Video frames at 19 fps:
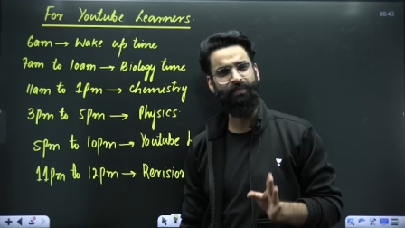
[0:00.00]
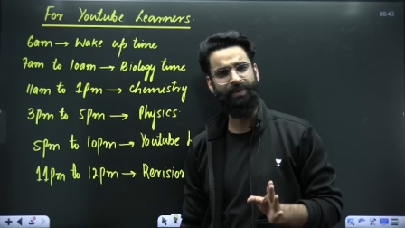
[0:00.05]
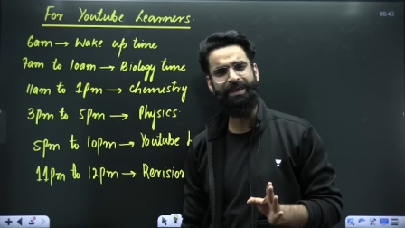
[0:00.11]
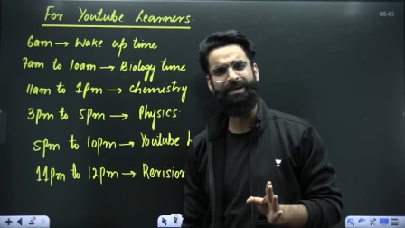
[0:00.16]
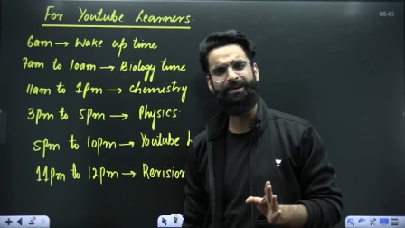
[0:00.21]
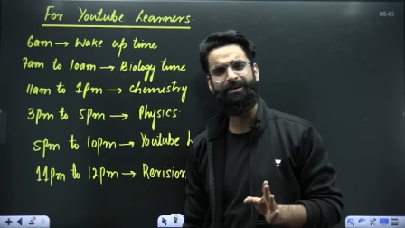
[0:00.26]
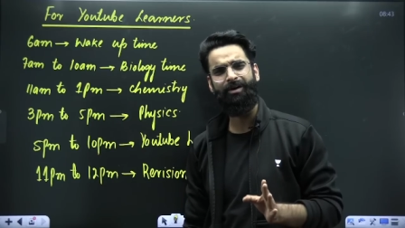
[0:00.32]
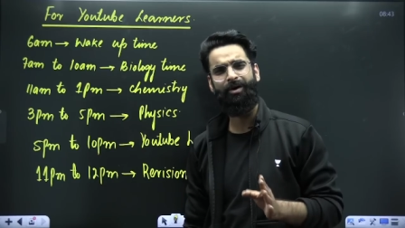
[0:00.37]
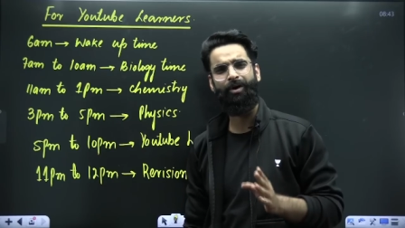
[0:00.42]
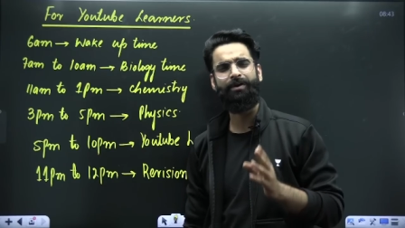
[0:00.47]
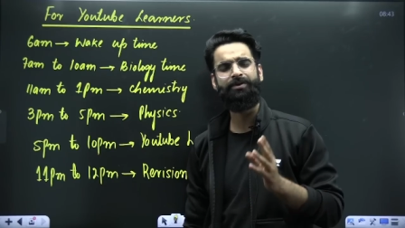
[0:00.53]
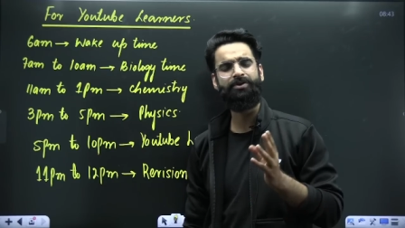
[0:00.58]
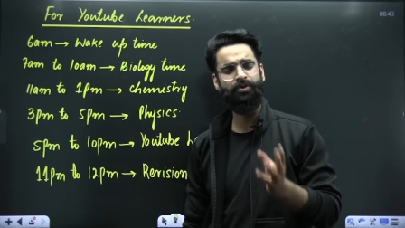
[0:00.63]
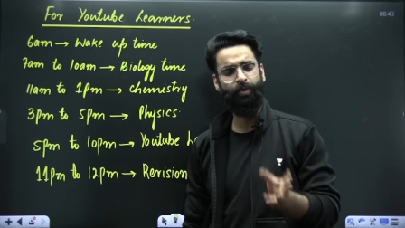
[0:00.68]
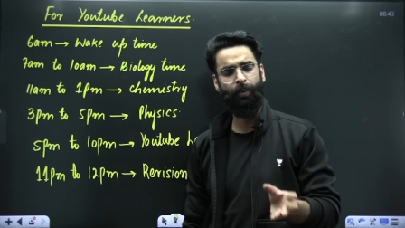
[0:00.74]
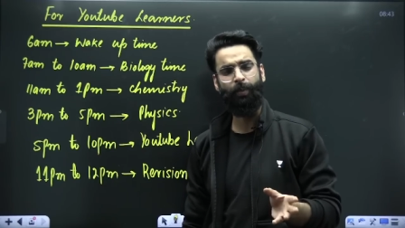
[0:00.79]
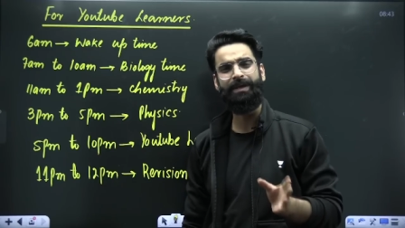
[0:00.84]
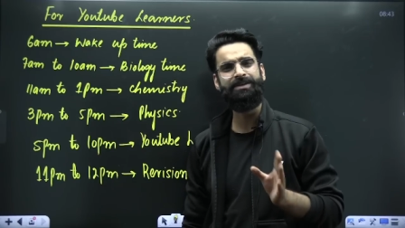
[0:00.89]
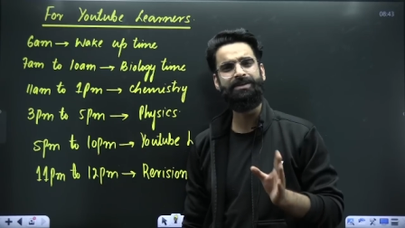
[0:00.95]
week or
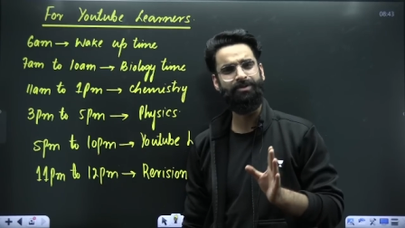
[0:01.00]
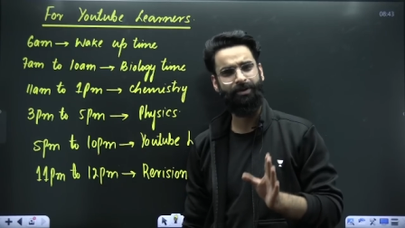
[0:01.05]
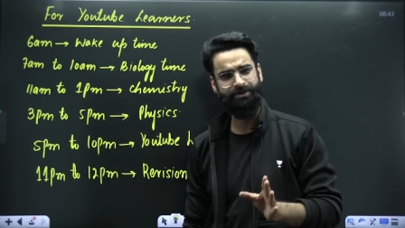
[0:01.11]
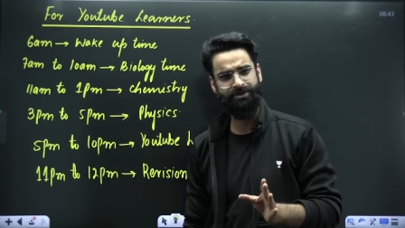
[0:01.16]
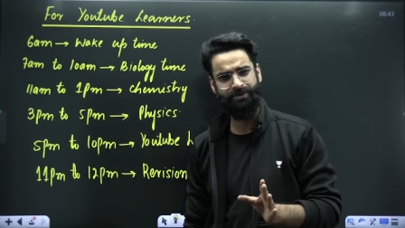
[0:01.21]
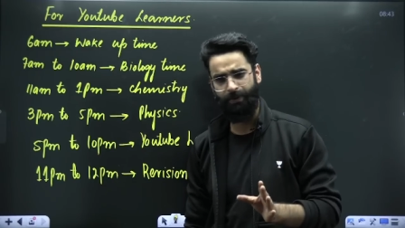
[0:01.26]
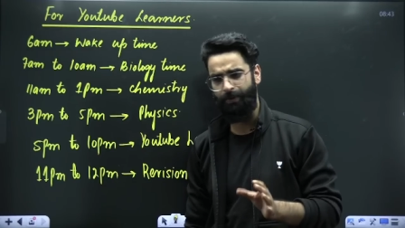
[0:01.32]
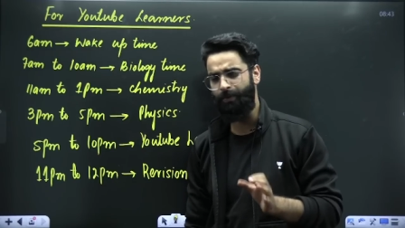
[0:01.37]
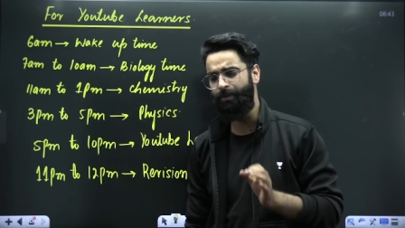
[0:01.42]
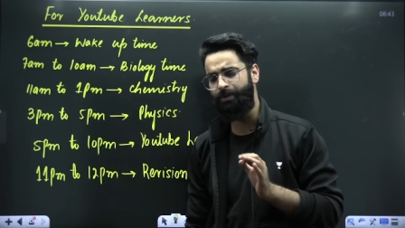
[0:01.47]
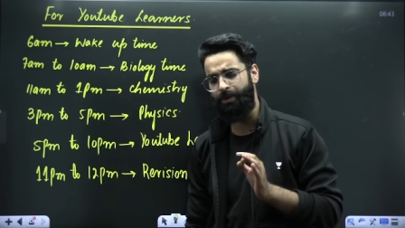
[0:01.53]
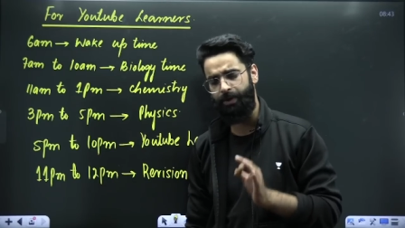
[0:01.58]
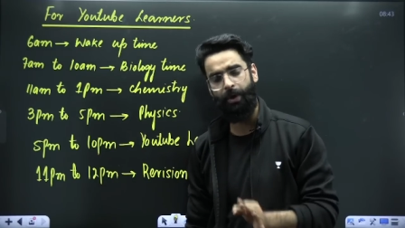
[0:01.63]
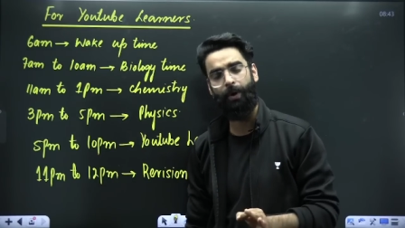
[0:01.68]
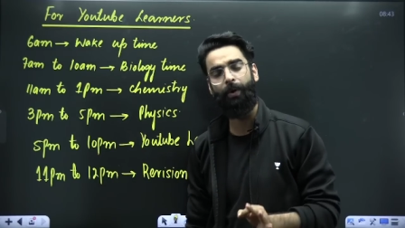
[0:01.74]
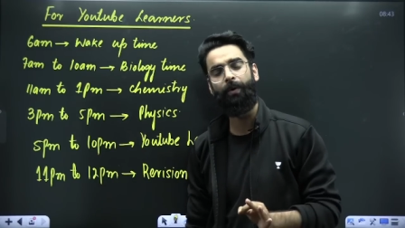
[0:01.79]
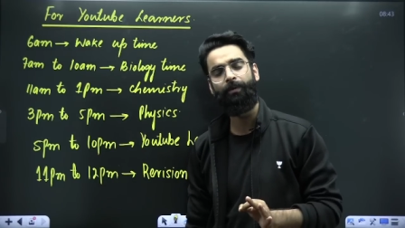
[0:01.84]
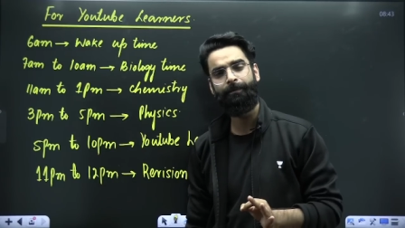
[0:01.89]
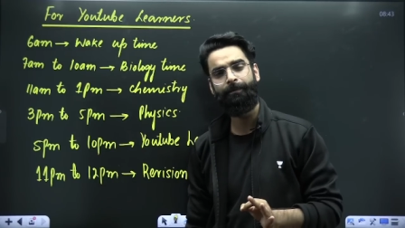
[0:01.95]
two weeks or so.
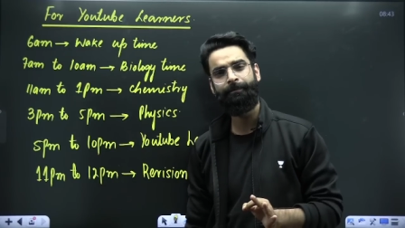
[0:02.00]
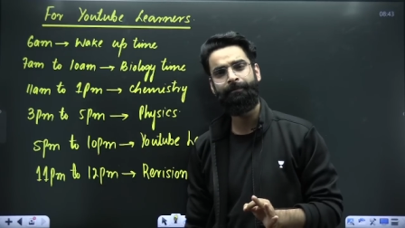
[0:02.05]
No.